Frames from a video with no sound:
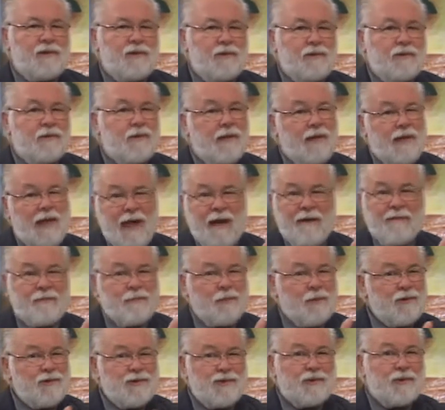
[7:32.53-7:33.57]
do, they have
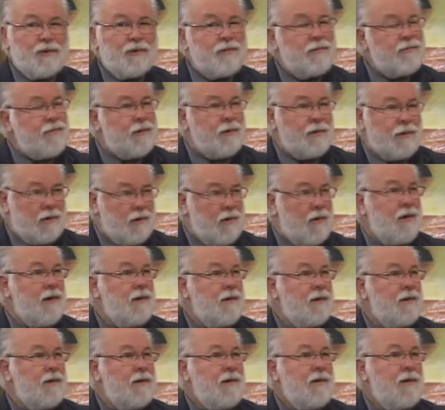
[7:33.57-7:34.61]
preserved the
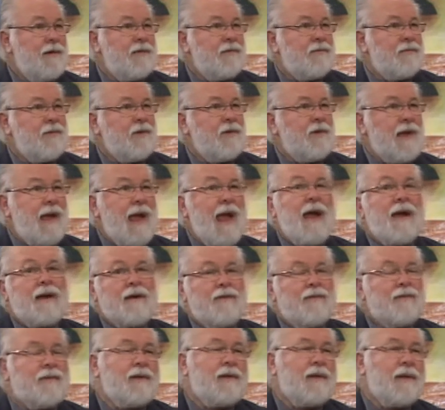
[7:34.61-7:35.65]
law very
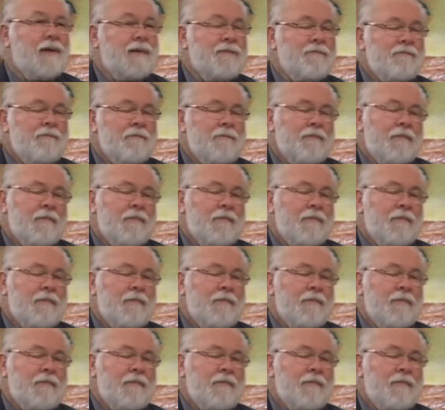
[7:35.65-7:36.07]
accurately.